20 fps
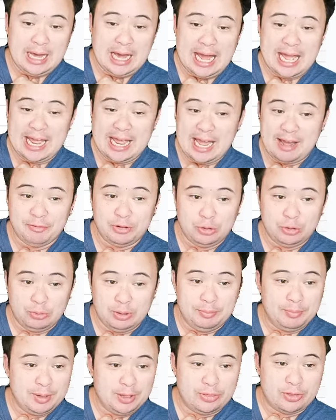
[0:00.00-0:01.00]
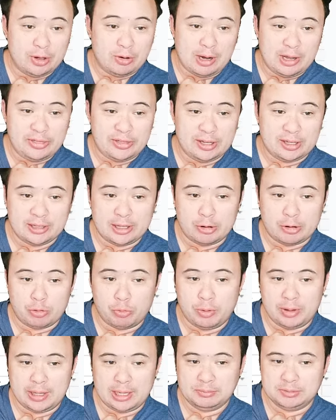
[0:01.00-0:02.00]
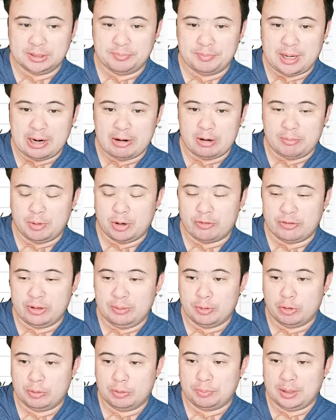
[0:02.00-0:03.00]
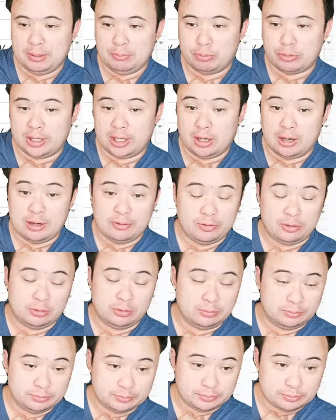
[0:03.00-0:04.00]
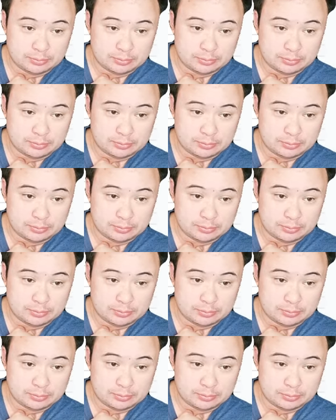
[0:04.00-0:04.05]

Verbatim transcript: I have to admit, though, I think Leonard Williams and Byron Murphy both played pretty awful.